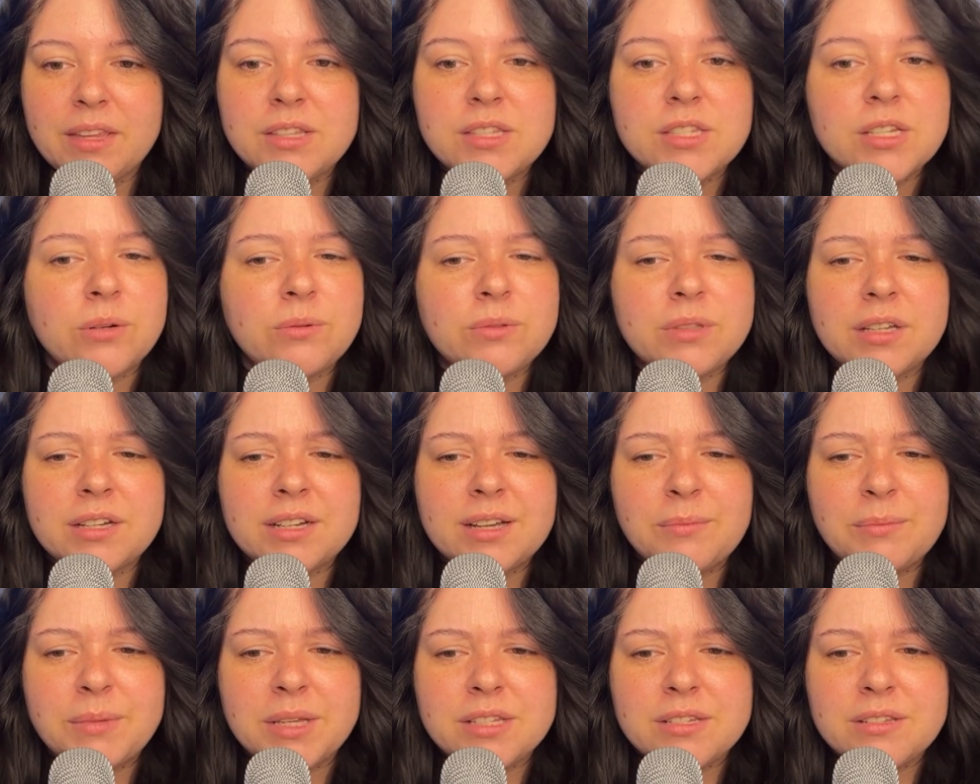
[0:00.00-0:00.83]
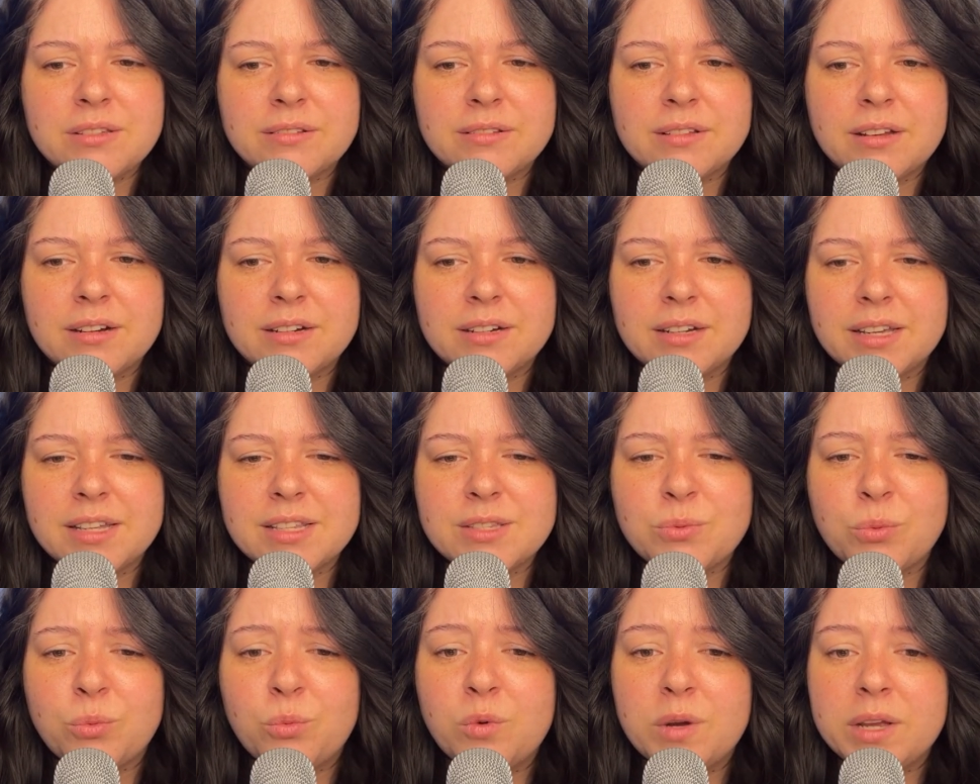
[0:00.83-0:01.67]
Don't look at me too long.
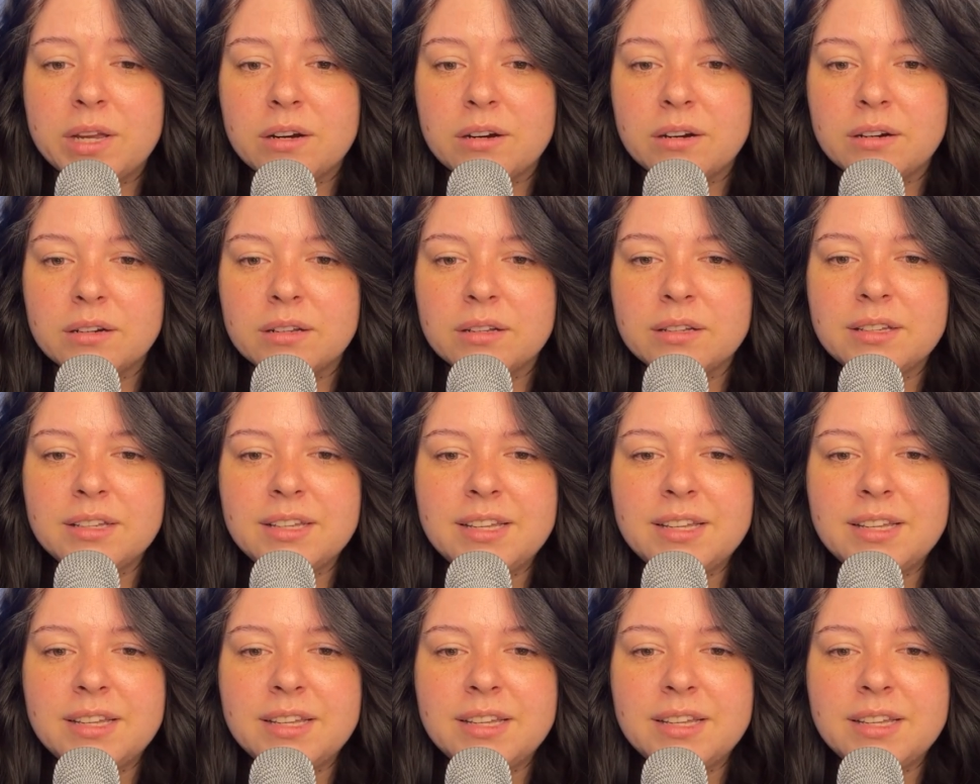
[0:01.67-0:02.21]
It's weird,